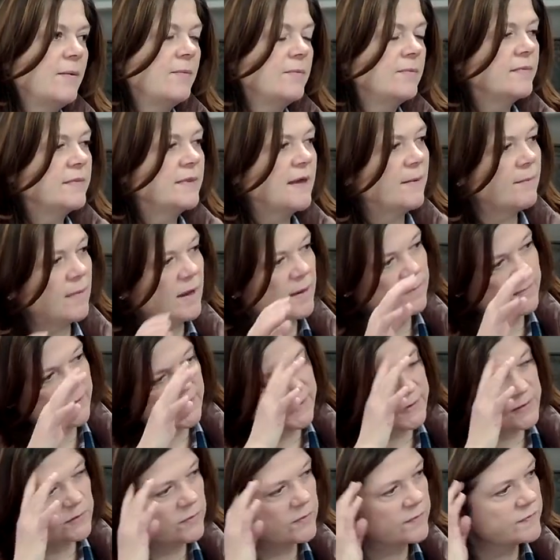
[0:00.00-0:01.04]
That might be
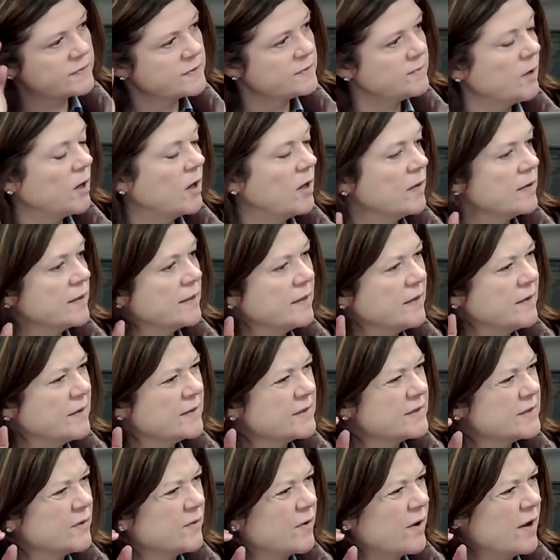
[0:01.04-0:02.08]
sort of small and
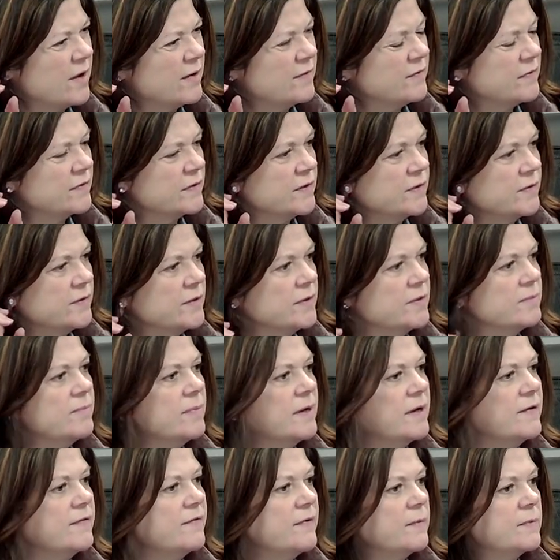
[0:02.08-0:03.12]
also convoluted,
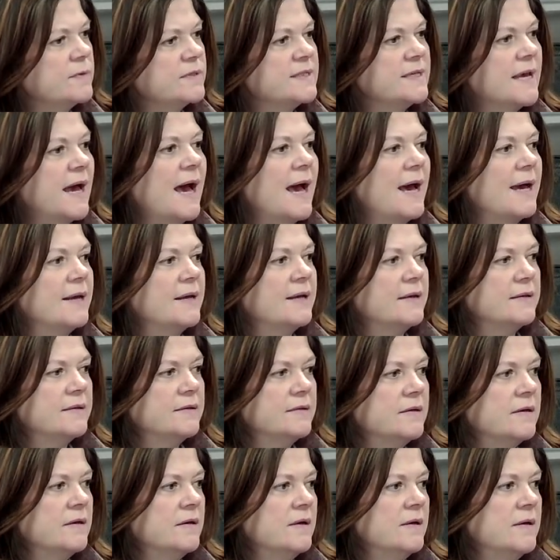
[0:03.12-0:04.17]
but if it was added,
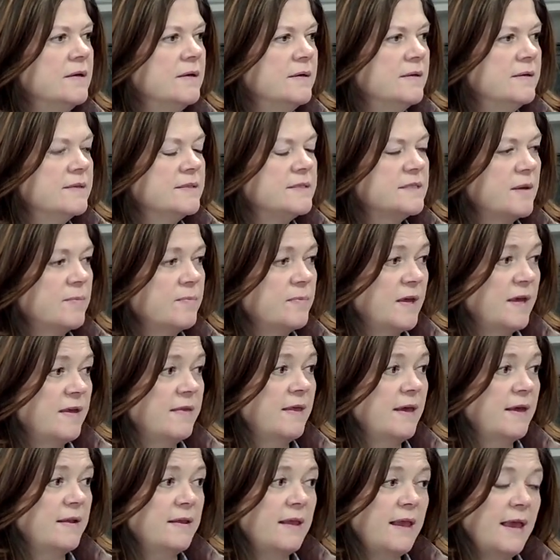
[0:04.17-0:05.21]
something
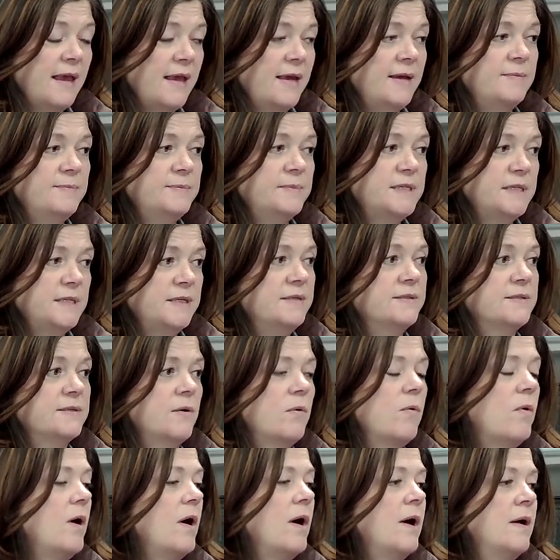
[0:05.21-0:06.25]
that came to
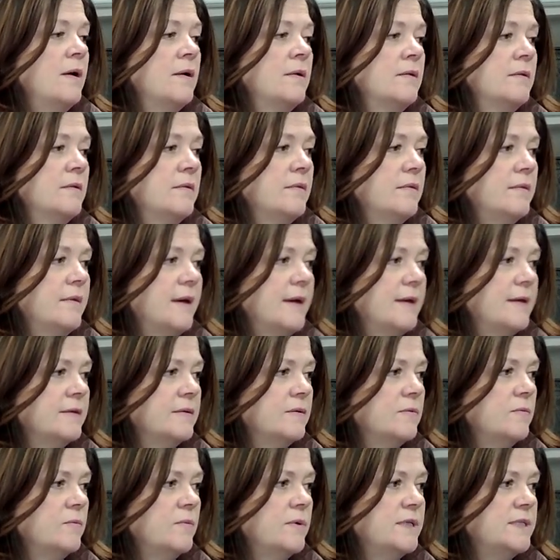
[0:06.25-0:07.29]
Issaquah that
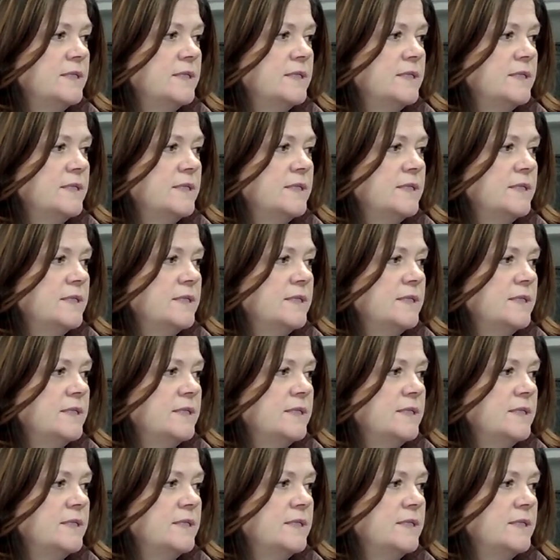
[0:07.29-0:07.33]
we